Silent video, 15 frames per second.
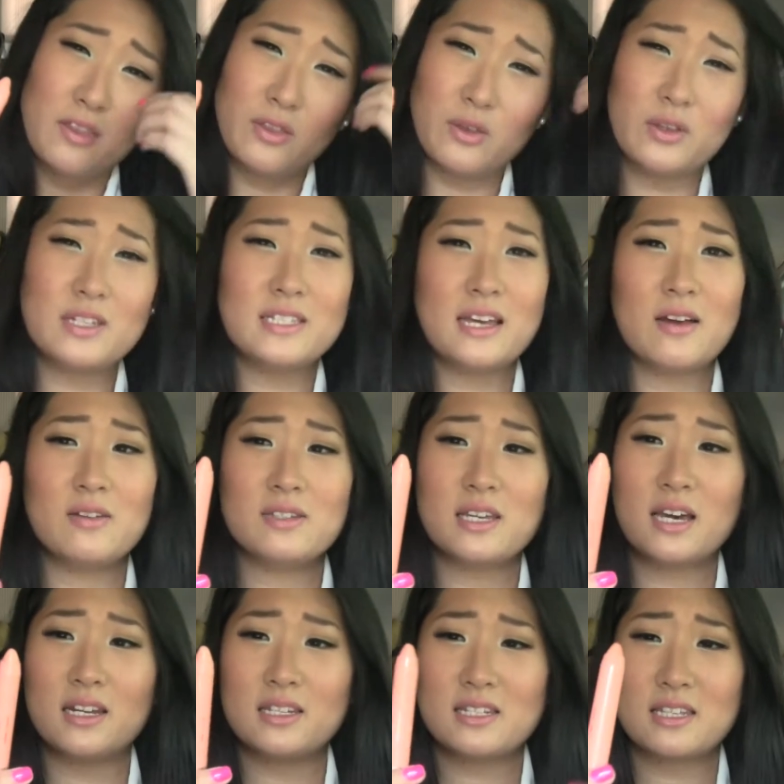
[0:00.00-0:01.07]
The only
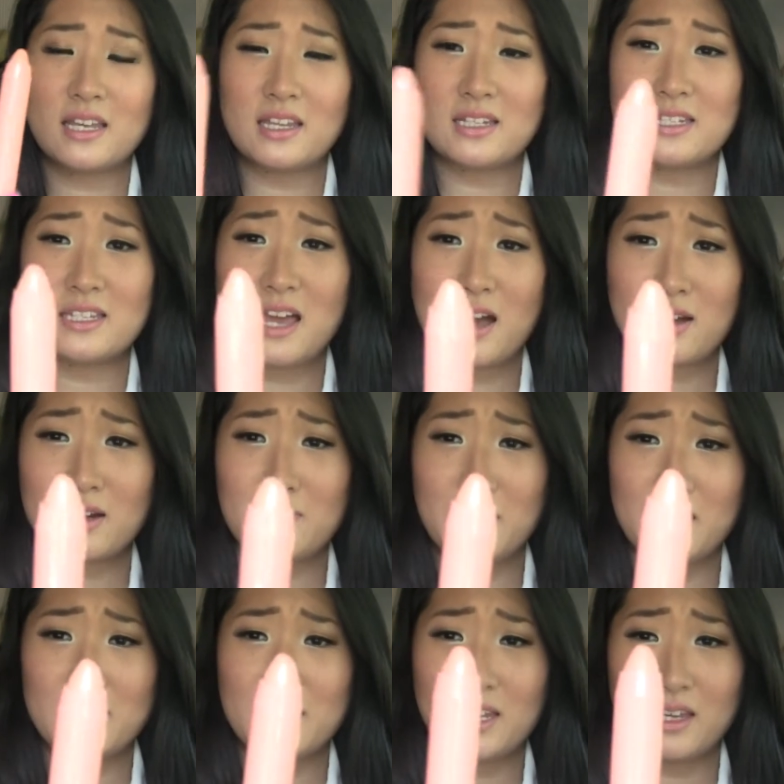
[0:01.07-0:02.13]
downside is that it's not going to
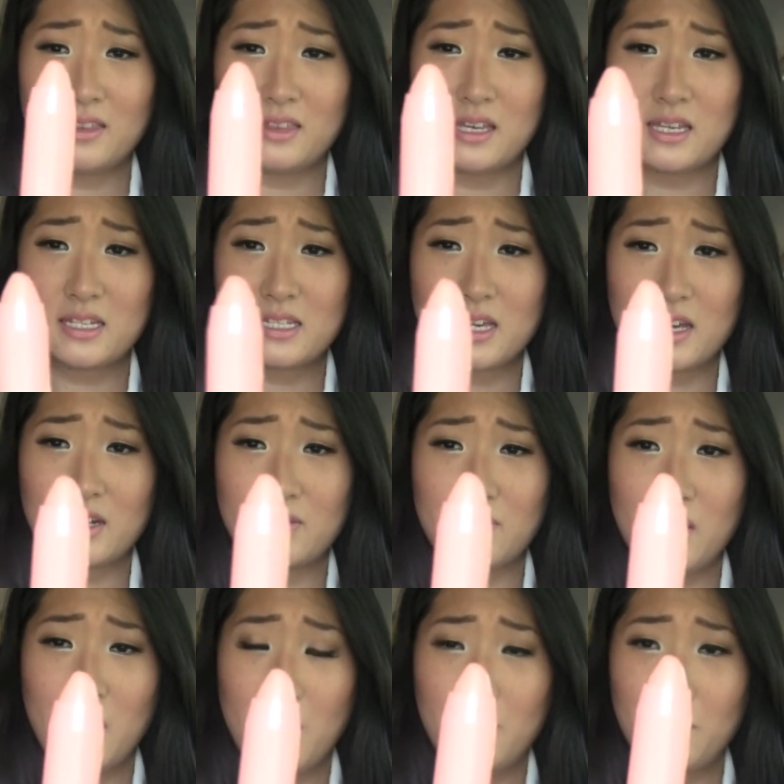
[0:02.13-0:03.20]
maintain this kind
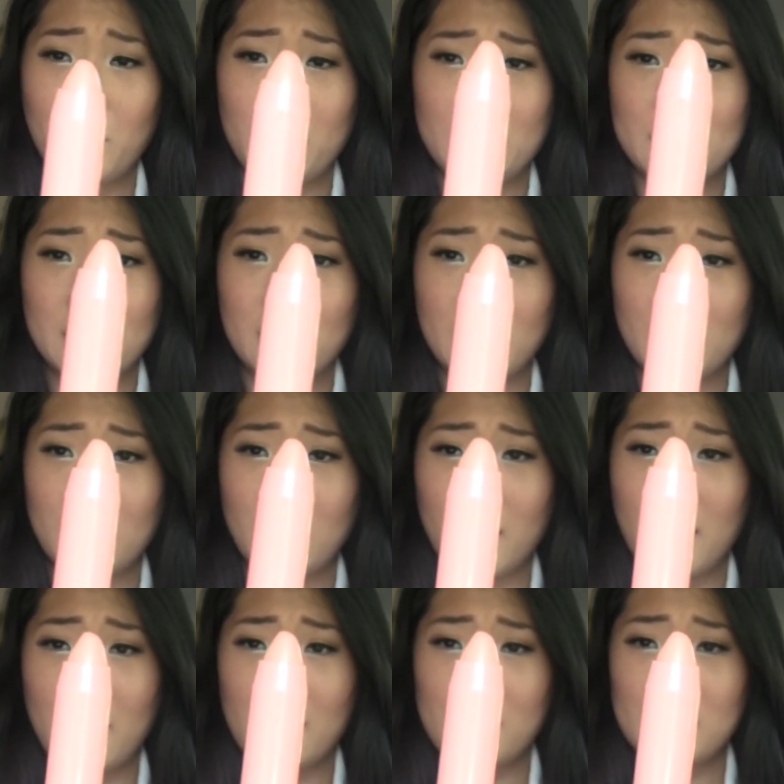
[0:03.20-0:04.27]
of pointed
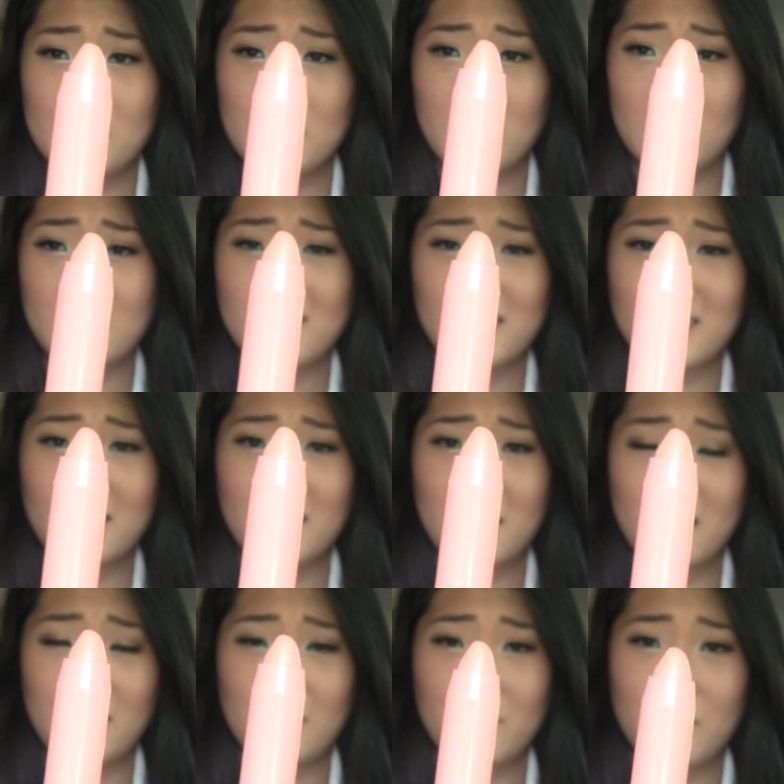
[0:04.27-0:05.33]
end. It's going to
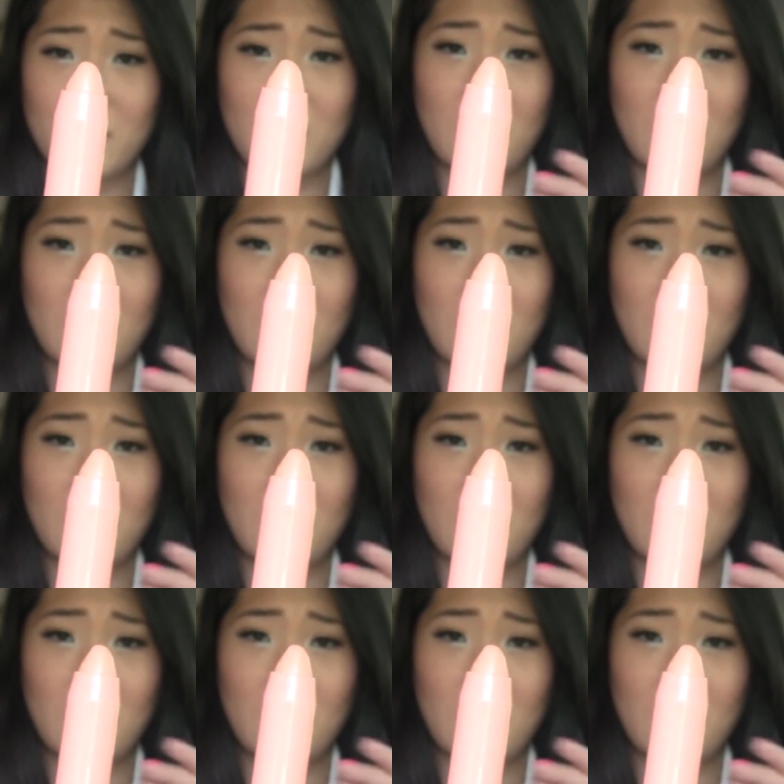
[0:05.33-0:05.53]
get...